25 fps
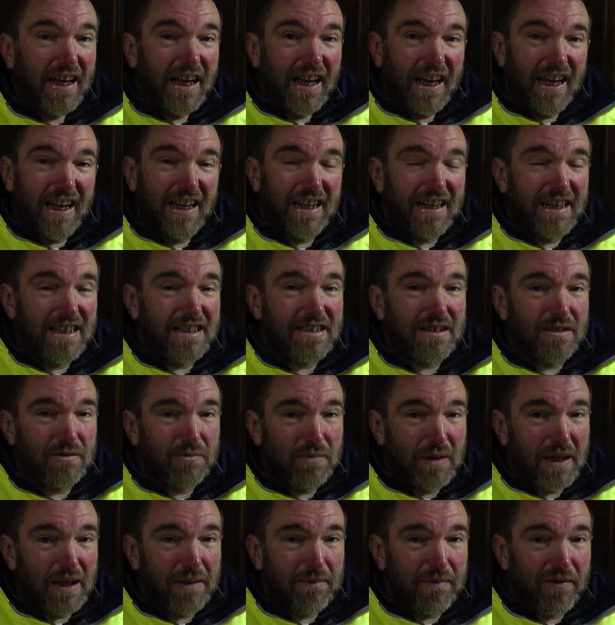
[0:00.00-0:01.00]
it is the
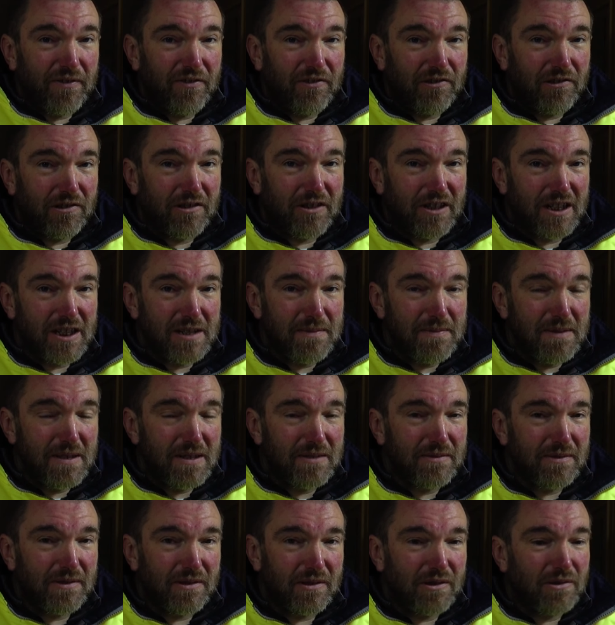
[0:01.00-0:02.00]
week before
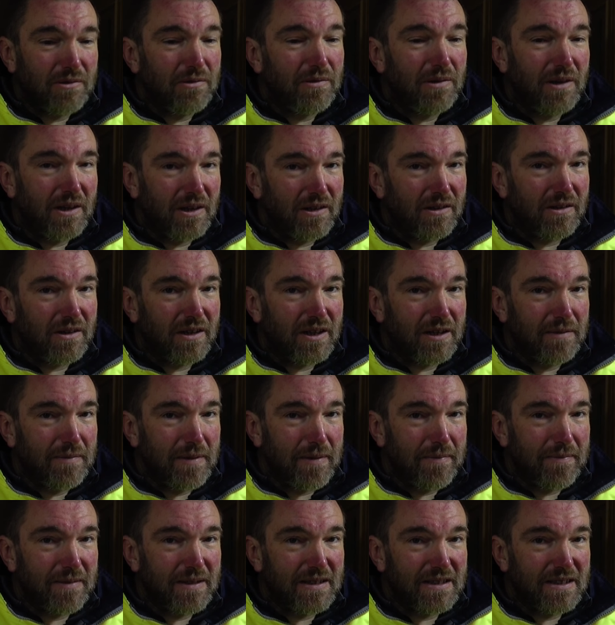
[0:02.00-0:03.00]
Christmas. We've got quite a lot of
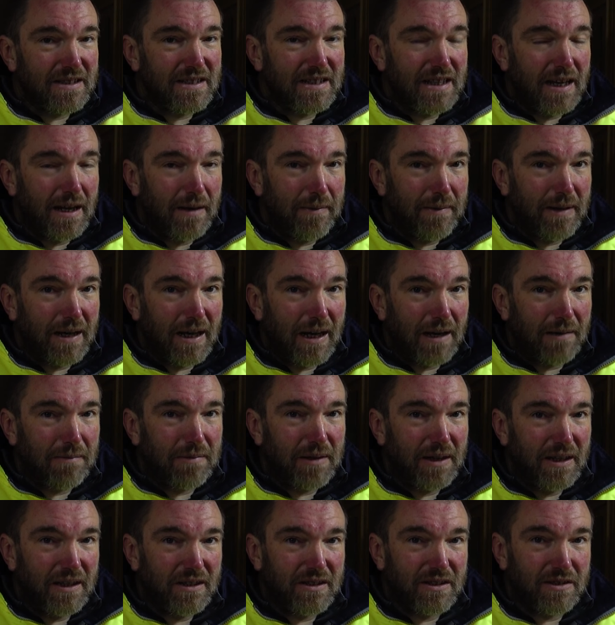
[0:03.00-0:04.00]
commitments coming up
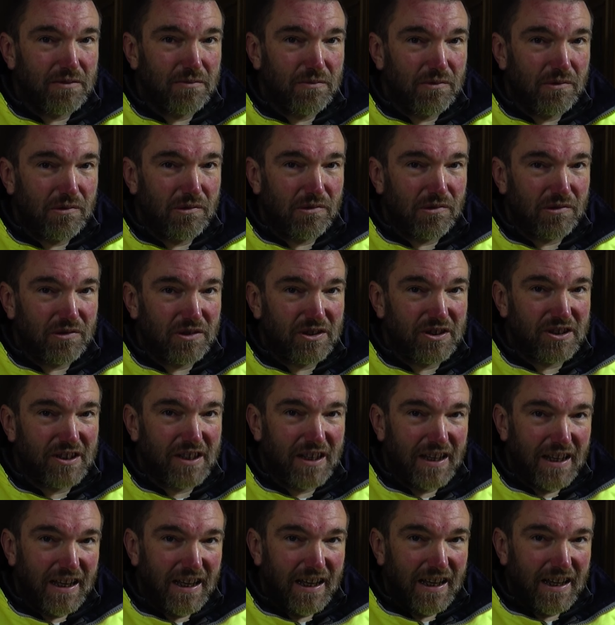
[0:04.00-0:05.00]
towards
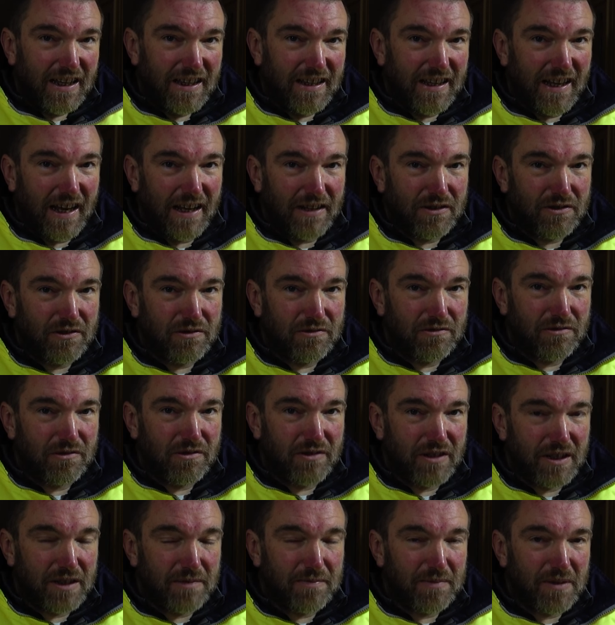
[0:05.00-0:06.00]
the actual
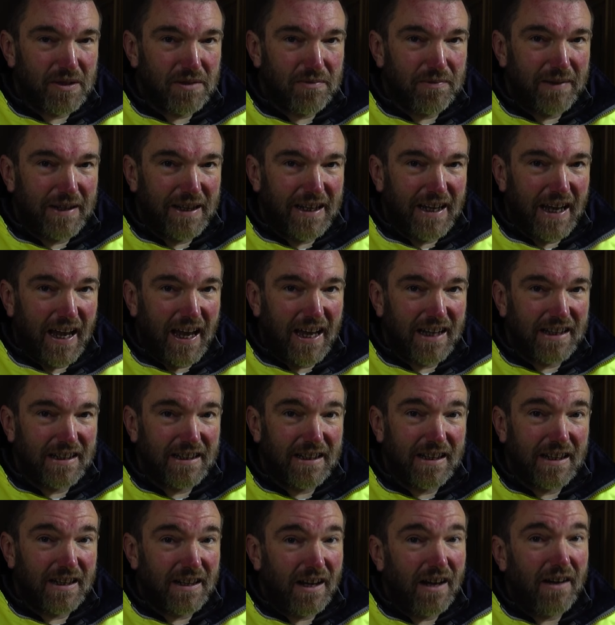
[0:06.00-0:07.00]
Christmas weekend,
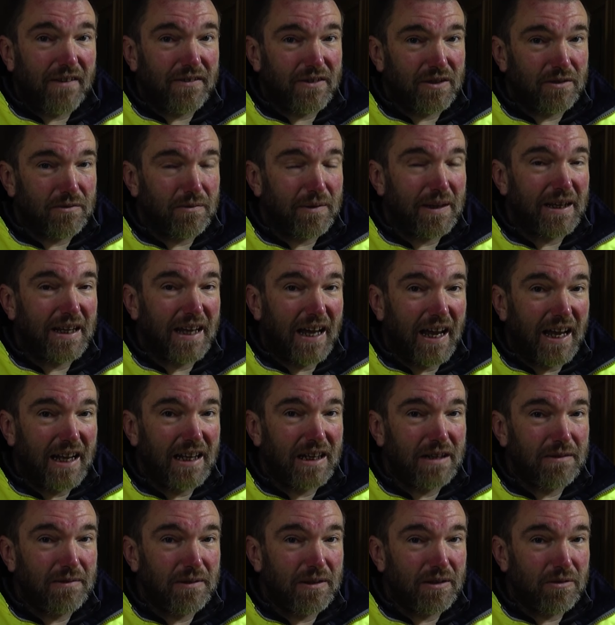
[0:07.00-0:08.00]
and then after the
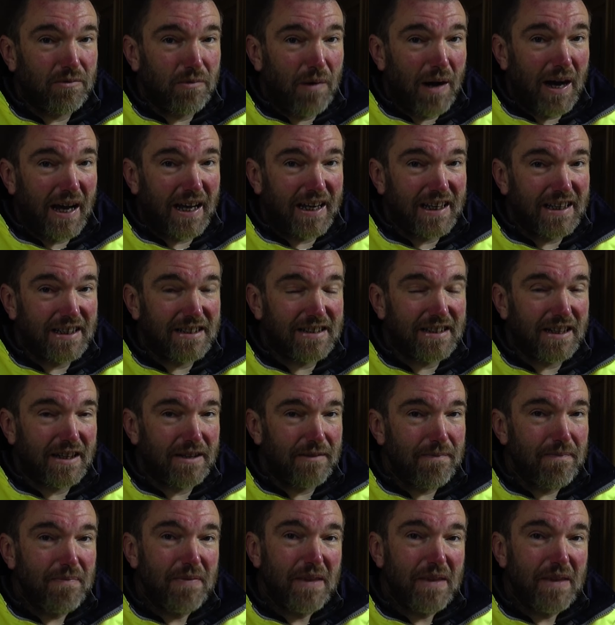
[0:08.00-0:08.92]
weekend we're away, so